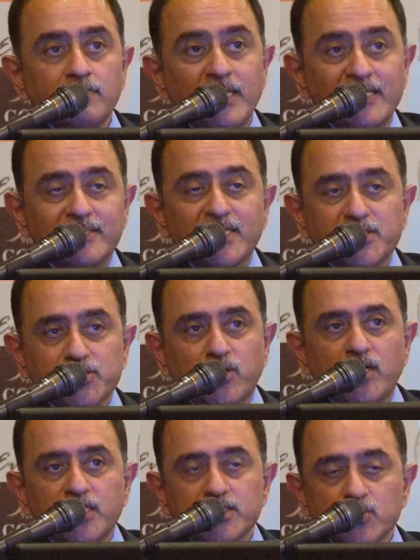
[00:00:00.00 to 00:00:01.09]
make that
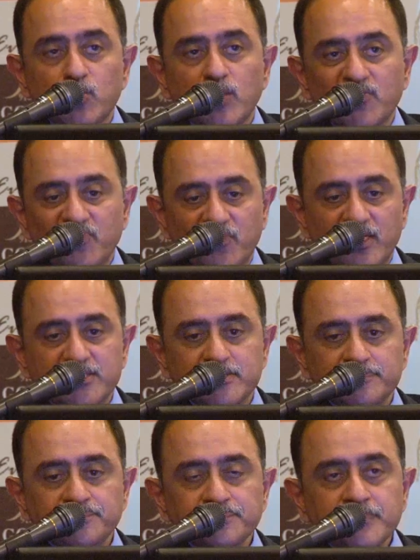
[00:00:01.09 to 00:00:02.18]
choice work for us.